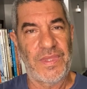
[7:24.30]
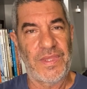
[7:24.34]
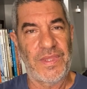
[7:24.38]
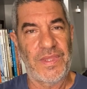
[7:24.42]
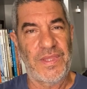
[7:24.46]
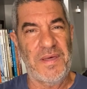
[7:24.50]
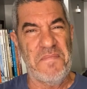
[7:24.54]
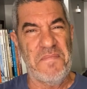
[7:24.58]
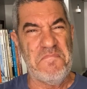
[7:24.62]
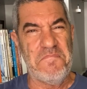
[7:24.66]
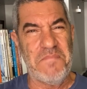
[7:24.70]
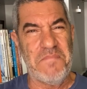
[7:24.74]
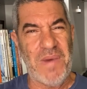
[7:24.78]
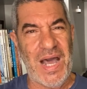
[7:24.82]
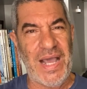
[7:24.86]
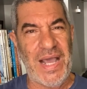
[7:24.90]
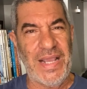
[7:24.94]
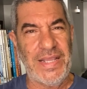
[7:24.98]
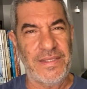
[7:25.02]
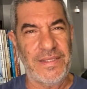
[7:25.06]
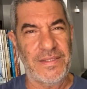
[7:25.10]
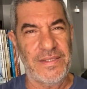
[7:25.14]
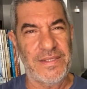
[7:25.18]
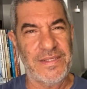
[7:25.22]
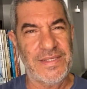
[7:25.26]
the
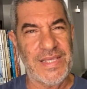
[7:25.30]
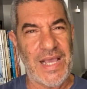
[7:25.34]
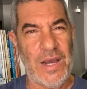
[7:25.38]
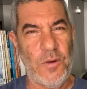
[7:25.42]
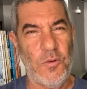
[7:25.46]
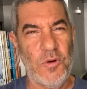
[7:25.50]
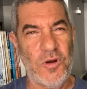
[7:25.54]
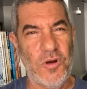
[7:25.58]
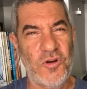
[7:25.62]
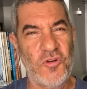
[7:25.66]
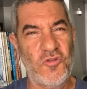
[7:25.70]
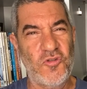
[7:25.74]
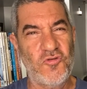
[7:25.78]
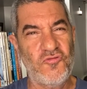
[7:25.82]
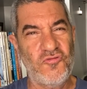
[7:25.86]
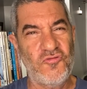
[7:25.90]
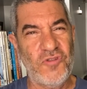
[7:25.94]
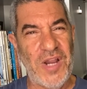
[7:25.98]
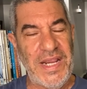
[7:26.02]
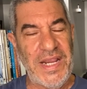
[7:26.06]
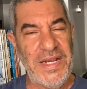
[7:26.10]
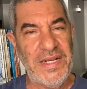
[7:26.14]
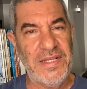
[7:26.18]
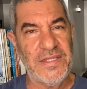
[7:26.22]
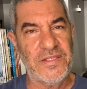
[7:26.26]
mind is our
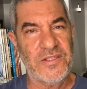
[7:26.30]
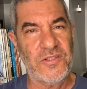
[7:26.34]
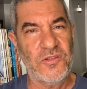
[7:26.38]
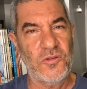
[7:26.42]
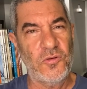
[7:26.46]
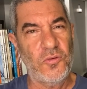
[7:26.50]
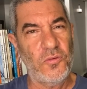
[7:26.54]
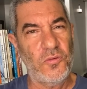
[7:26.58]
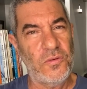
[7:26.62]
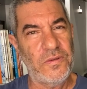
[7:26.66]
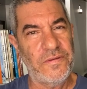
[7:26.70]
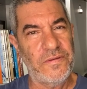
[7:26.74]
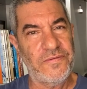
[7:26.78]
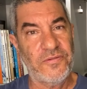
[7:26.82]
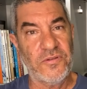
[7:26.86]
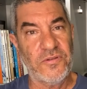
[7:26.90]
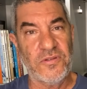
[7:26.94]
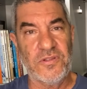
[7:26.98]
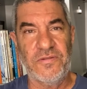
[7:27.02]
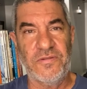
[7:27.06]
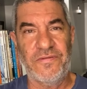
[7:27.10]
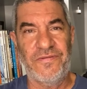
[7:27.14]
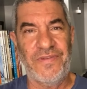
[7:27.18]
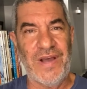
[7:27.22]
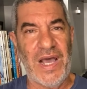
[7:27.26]
greatest tool for
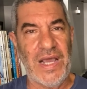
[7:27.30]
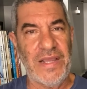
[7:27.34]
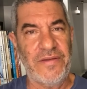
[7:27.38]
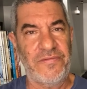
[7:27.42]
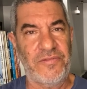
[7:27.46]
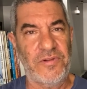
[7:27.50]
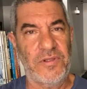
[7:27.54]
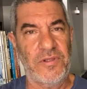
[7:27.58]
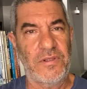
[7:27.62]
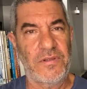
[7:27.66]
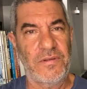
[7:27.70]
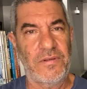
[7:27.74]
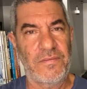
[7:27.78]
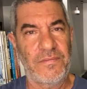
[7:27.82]
survival.